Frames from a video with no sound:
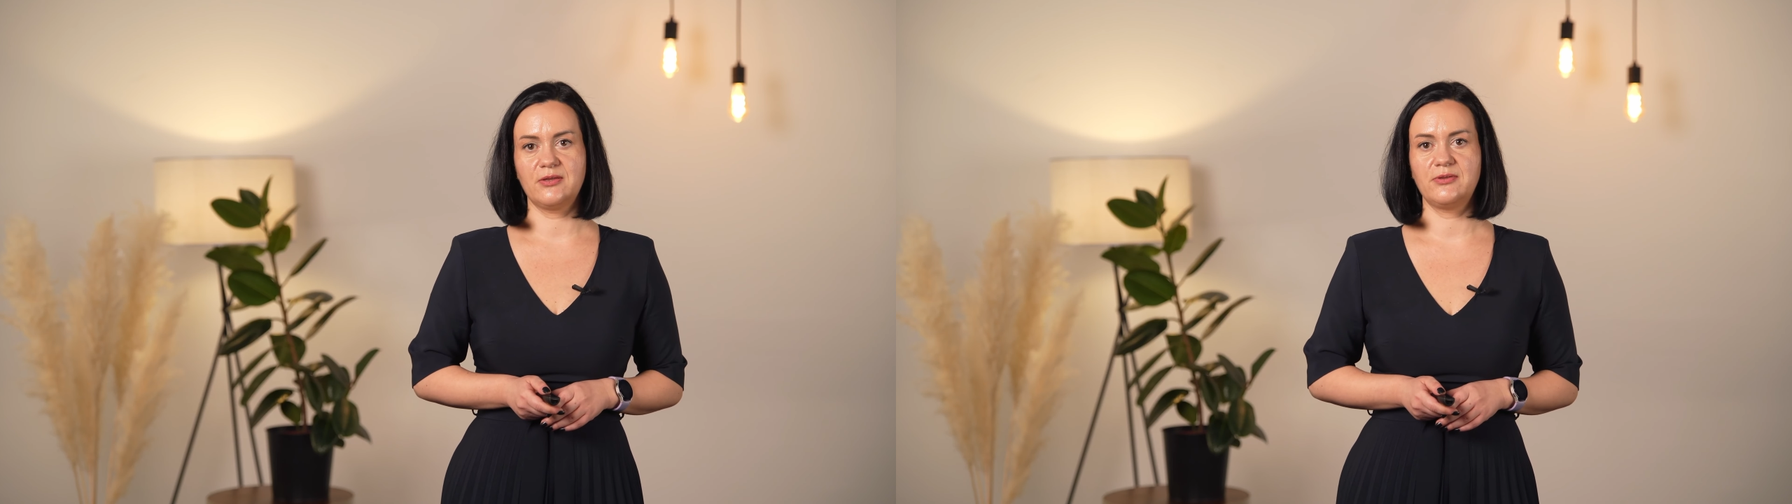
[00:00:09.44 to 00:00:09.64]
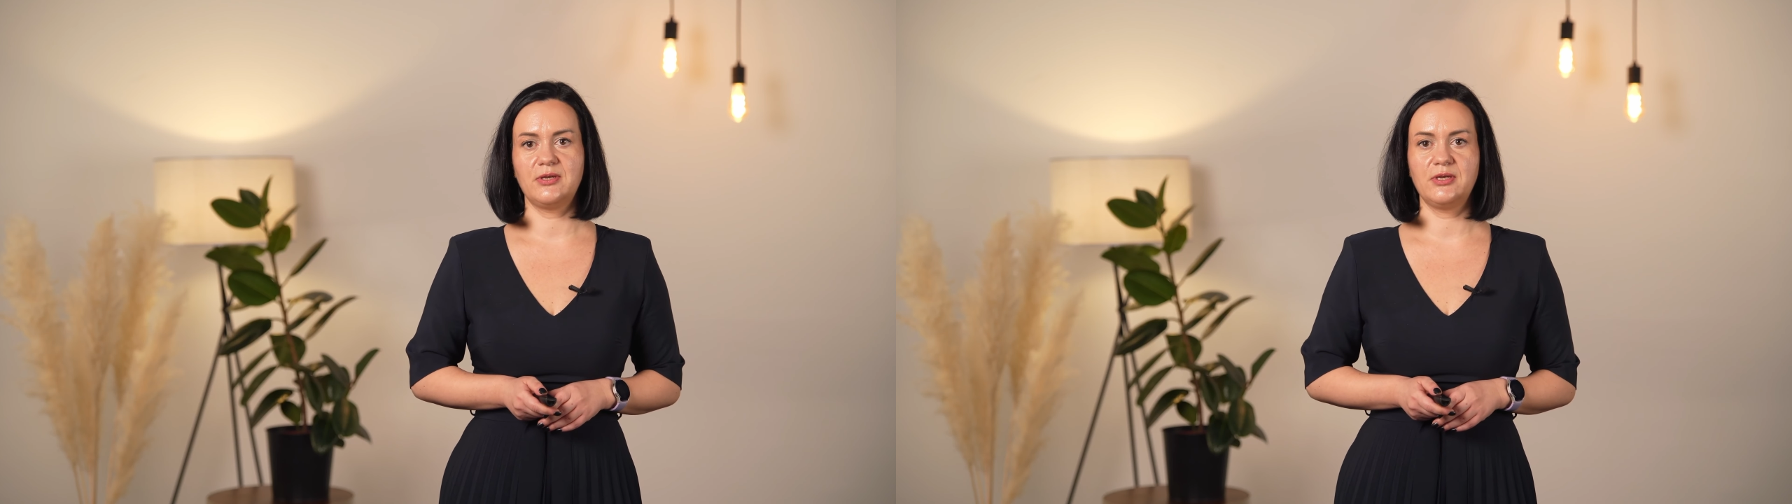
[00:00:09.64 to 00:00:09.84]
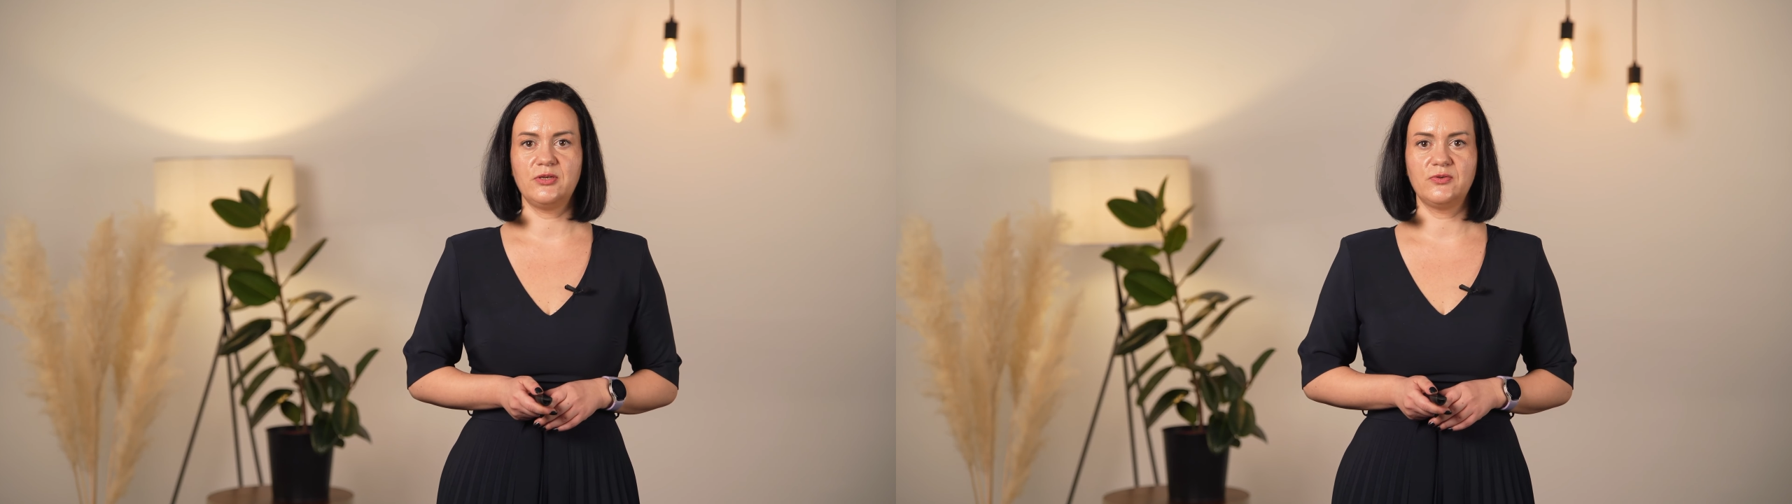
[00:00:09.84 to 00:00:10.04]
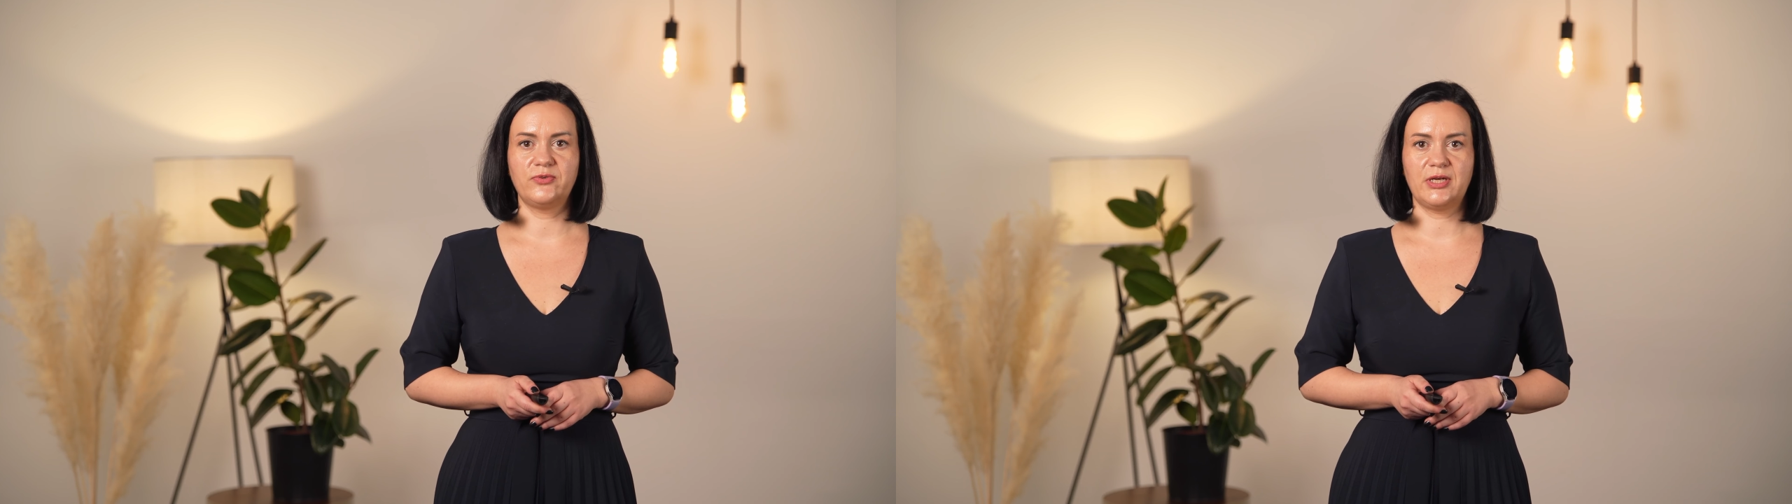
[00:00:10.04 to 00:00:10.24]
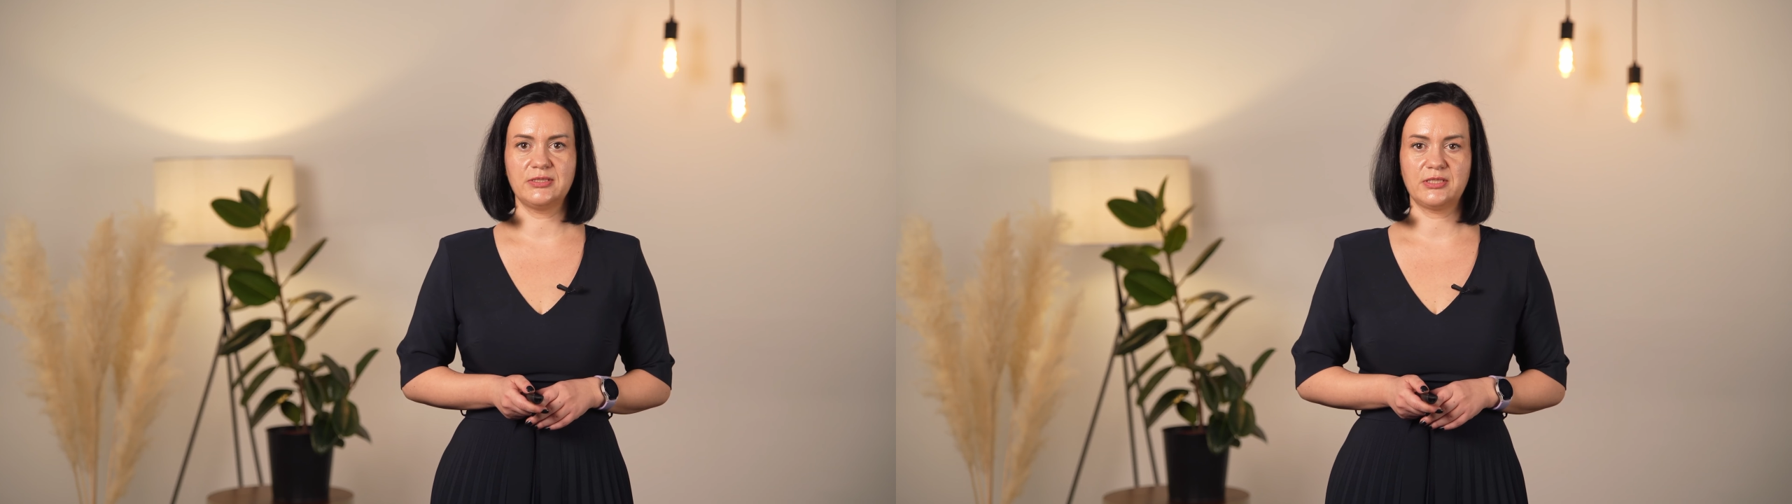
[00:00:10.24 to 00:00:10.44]
the EU
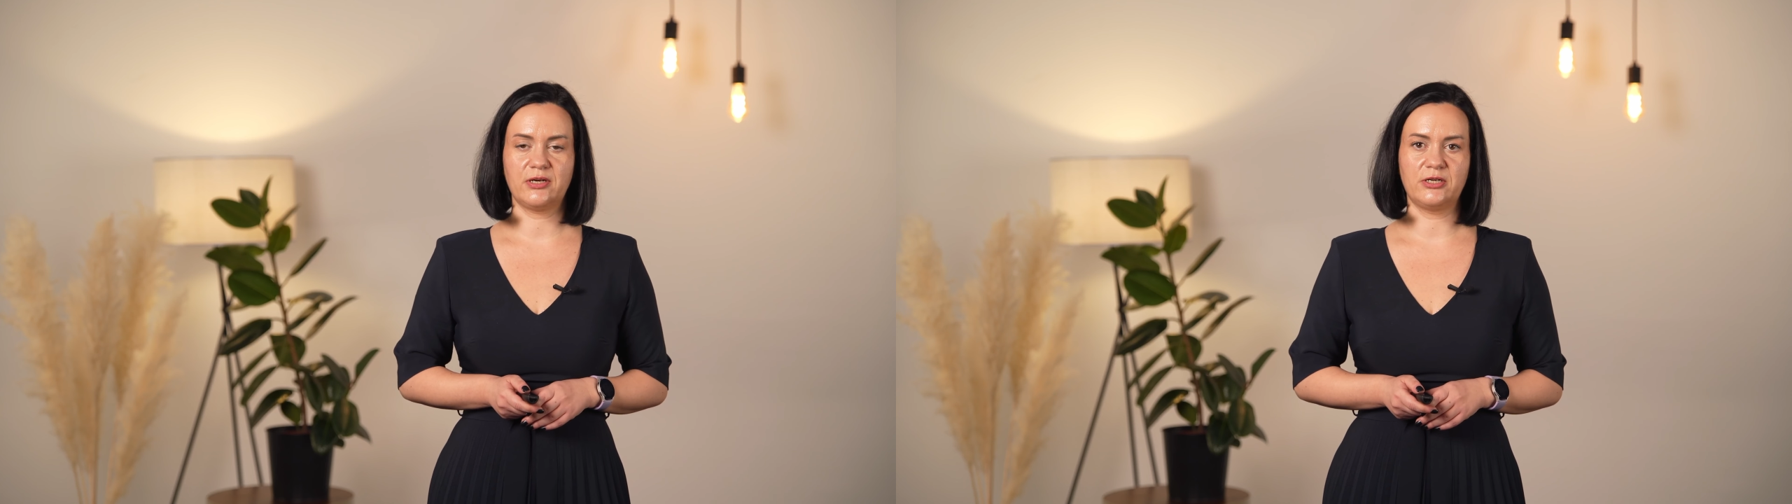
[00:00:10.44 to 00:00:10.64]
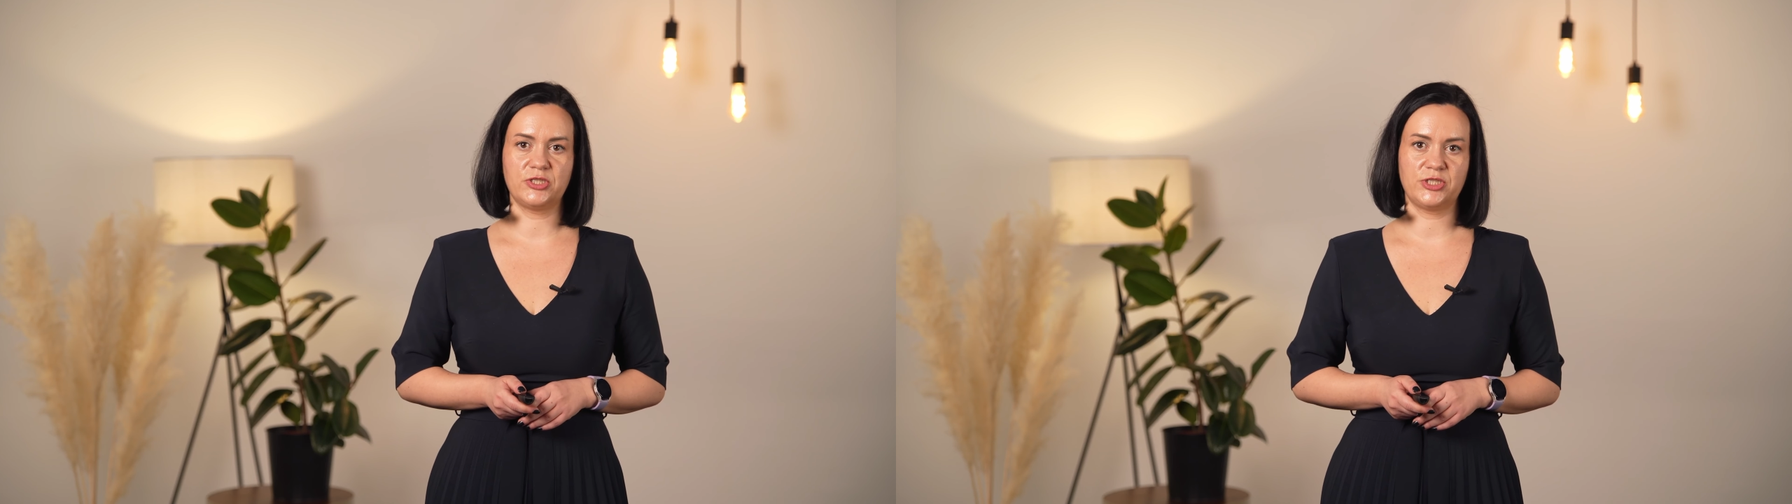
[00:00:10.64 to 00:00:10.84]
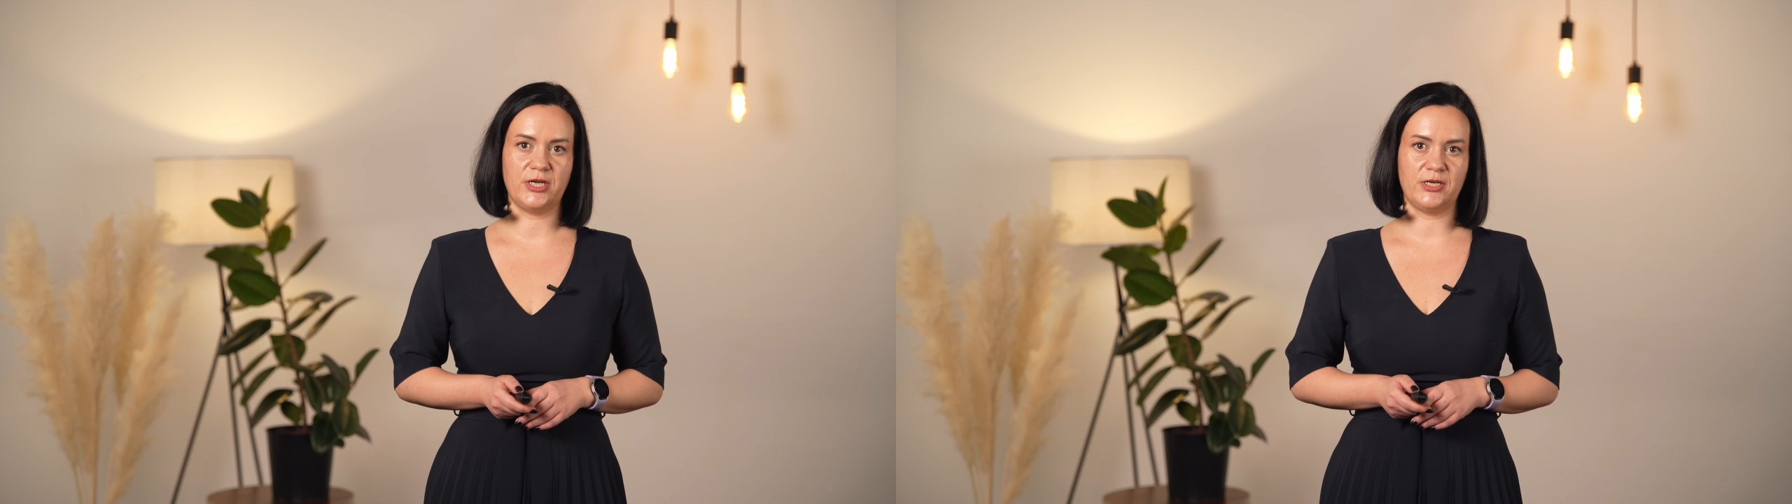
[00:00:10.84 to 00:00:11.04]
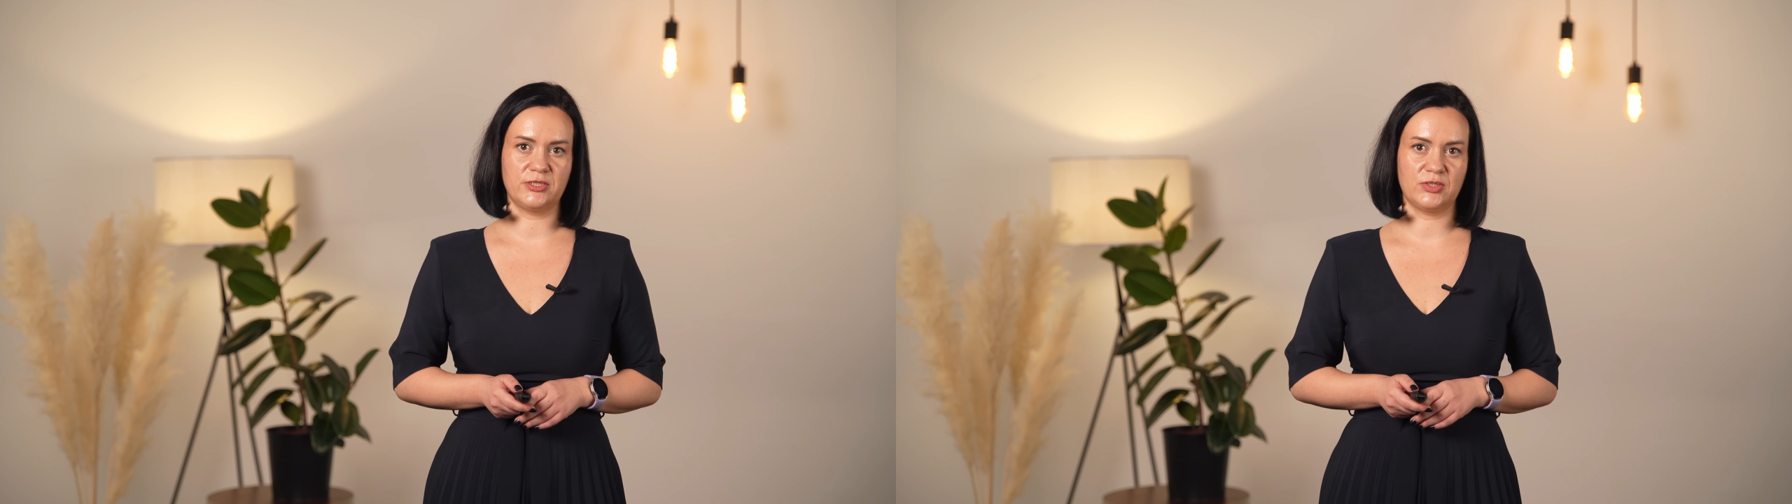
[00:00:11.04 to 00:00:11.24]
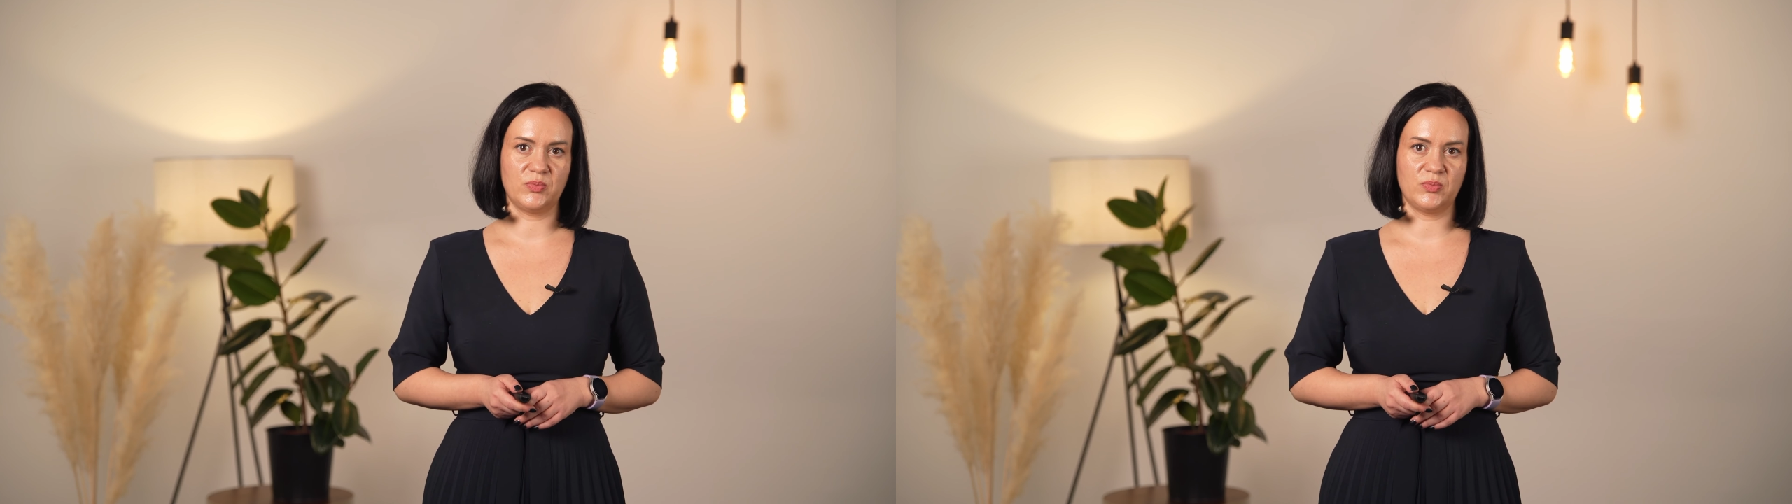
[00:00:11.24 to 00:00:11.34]
funds are shared